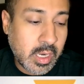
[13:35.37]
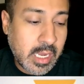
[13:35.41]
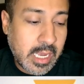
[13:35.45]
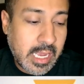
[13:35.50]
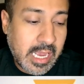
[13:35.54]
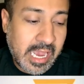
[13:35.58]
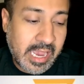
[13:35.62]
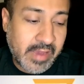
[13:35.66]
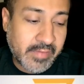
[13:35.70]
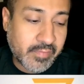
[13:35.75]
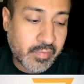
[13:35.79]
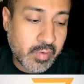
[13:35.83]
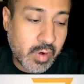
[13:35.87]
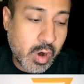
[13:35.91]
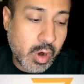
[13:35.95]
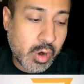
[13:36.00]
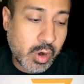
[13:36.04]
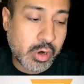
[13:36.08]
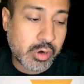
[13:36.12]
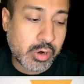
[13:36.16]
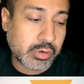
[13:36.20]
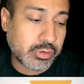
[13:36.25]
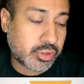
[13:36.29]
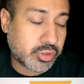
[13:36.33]
And for our
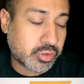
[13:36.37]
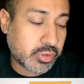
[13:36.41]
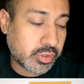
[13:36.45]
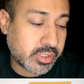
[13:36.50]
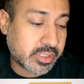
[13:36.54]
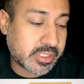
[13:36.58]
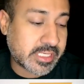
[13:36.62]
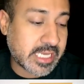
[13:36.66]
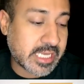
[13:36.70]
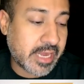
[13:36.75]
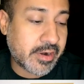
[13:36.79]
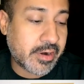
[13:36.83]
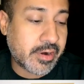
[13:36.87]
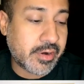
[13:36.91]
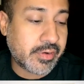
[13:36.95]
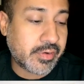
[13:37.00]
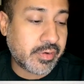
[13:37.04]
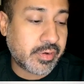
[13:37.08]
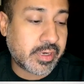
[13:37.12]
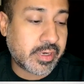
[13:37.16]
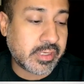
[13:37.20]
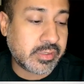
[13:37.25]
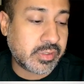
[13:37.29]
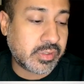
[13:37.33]
cultural center, you
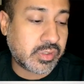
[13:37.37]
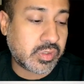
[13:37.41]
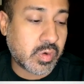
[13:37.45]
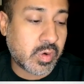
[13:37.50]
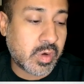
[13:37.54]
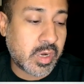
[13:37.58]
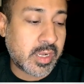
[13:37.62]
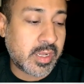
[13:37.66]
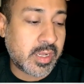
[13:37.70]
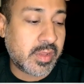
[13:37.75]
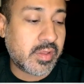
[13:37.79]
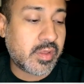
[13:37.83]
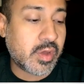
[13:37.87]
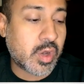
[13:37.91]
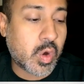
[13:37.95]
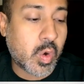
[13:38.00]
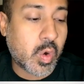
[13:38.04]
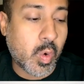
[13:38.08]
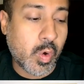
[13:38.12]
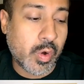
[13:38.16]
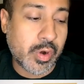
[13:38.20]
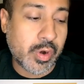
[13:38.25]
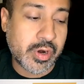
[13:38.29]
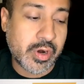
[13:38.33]
can join the
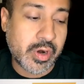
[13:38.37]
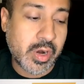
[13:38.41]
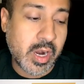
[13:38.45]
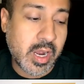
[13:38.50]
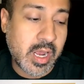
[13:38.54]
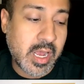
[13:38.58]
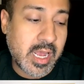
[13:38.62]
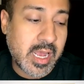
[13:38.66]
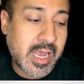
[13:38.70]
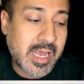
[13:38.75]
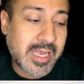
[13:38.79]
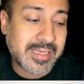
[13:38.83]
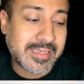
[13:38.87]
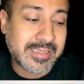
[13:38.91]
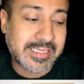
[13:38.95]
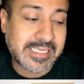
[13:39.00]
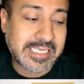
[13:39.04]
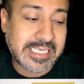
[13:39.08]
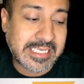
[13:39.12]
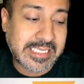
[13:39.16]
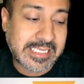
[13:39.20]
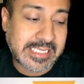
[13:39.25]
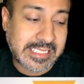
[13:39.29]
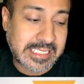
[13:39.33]
Corner
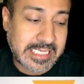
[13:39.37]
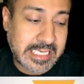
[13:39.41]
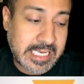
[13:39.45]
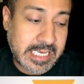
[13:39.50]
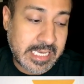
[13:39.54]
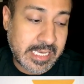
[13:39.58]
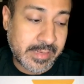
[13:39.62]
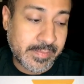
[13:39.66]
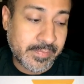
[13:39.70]
DC.